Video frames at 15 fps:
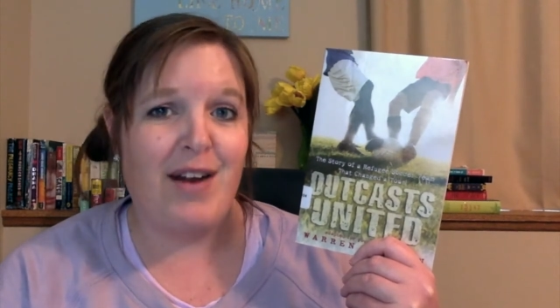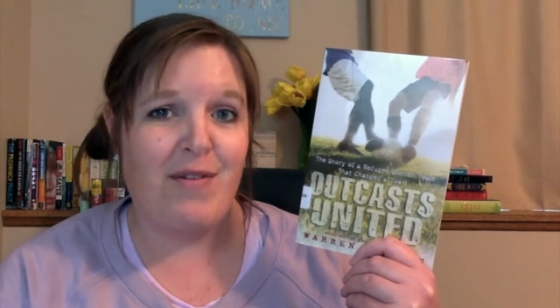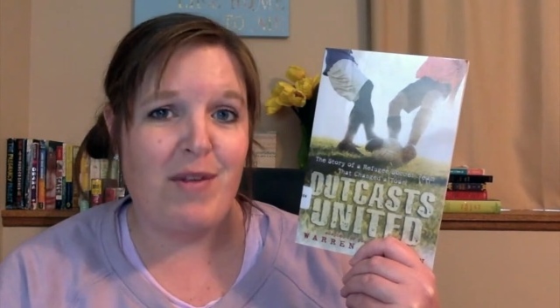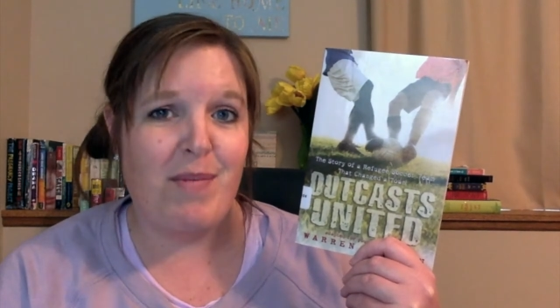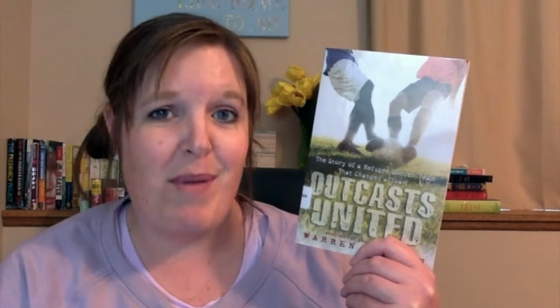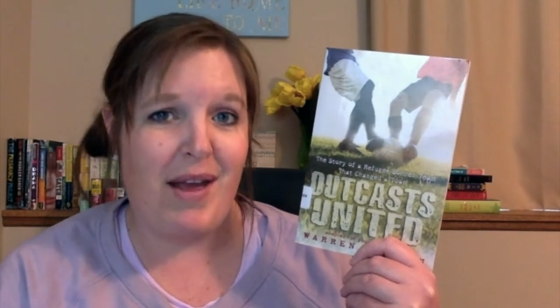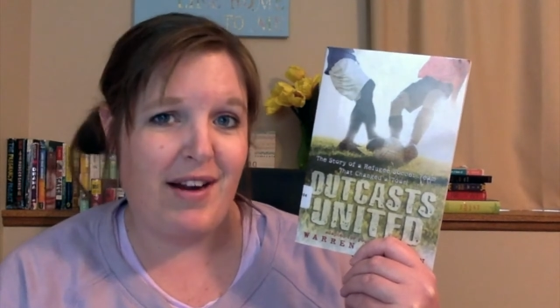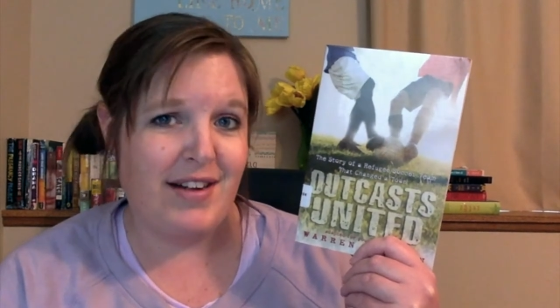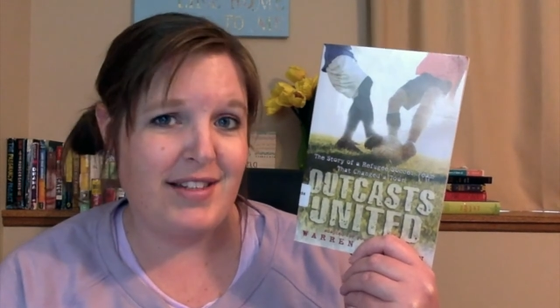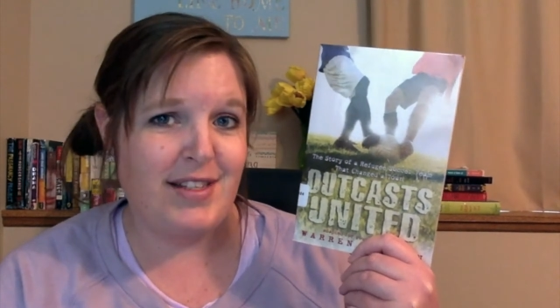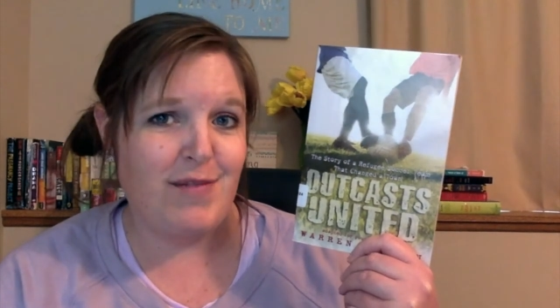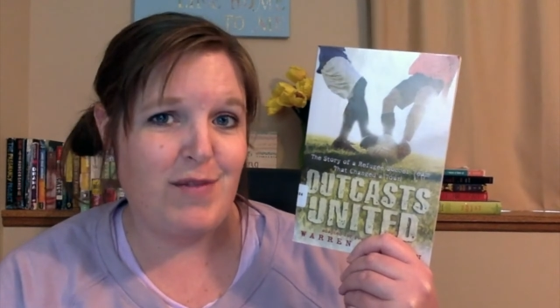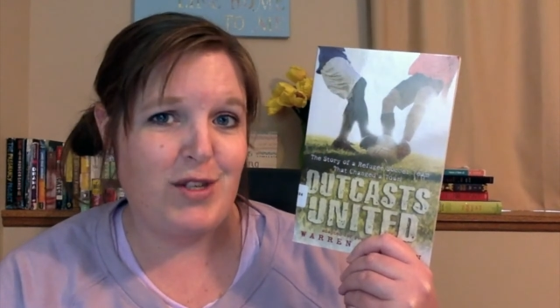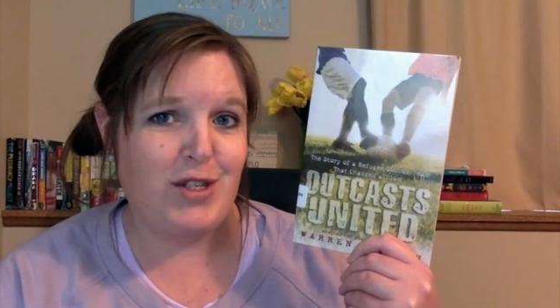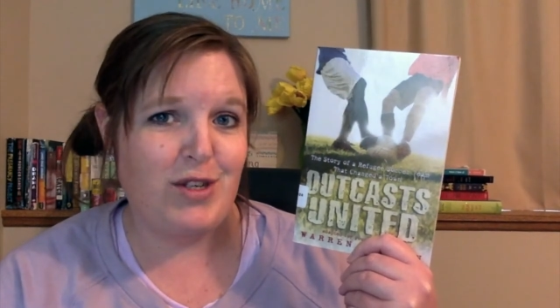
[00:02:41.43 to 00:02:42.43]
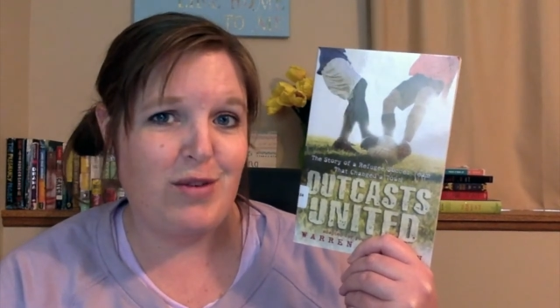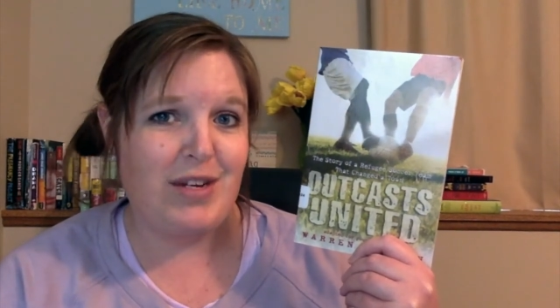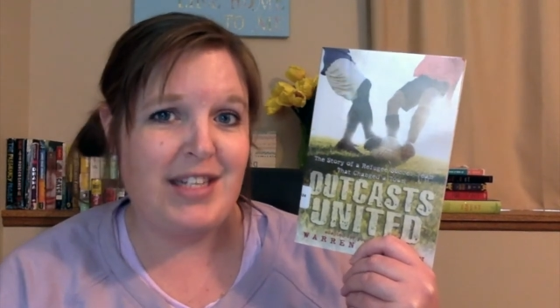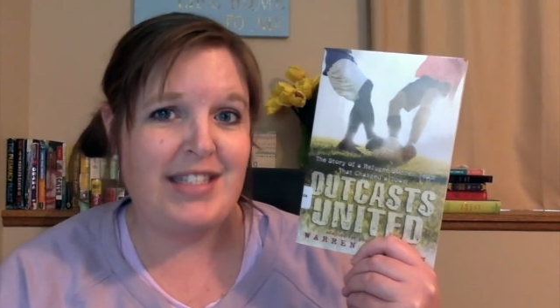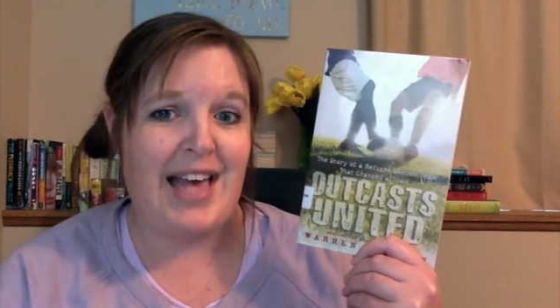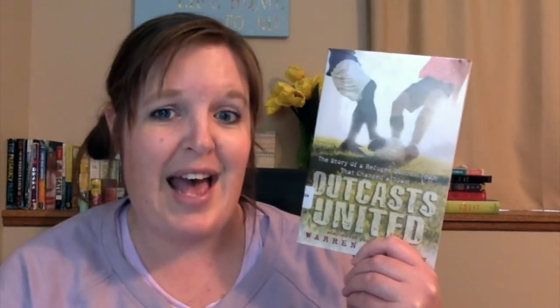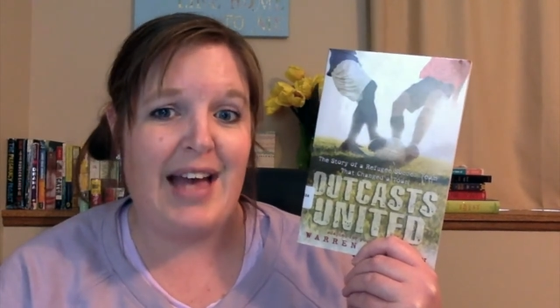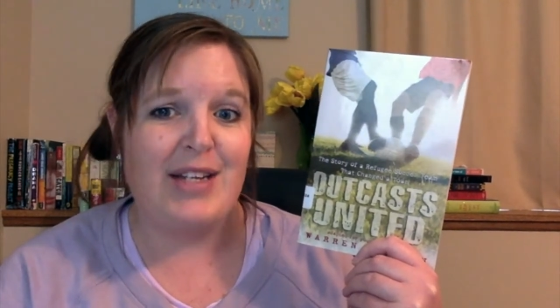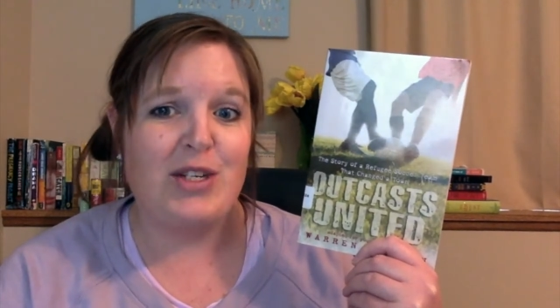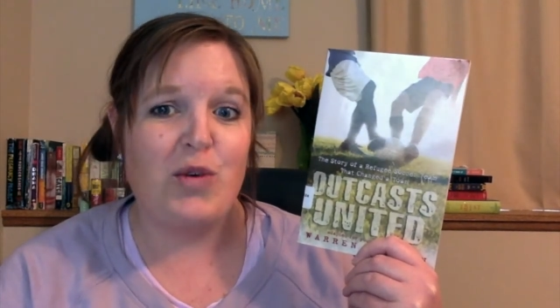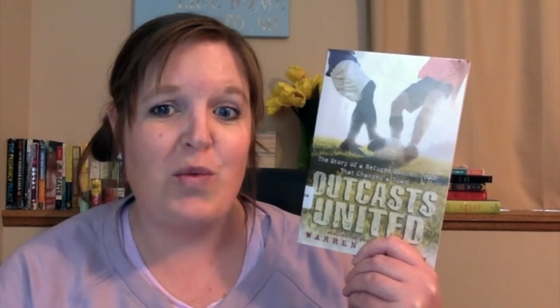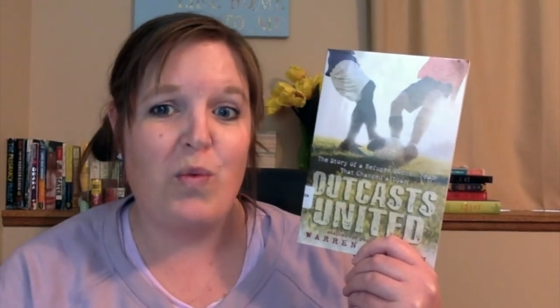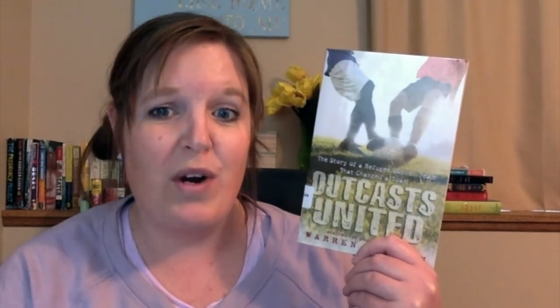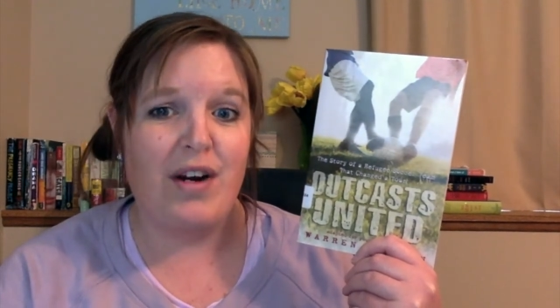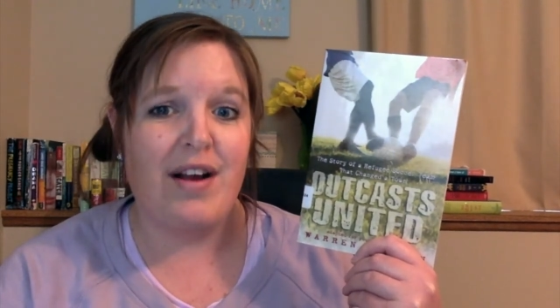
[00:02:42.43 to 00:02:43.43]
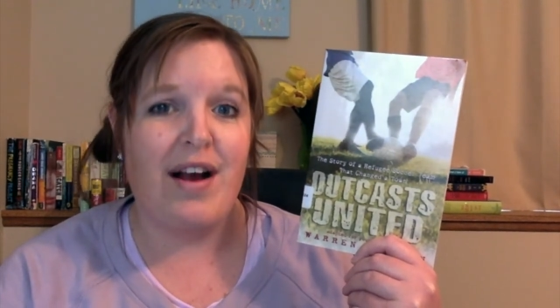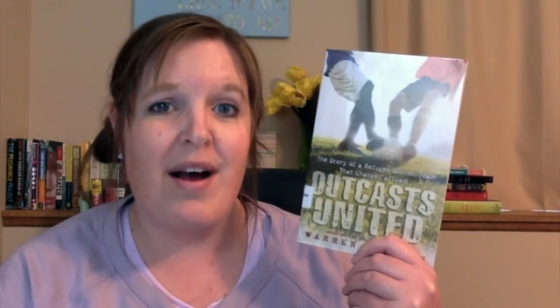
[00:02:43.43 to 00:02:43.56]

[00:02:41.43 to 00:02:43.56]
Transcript: of the parents of the students had to work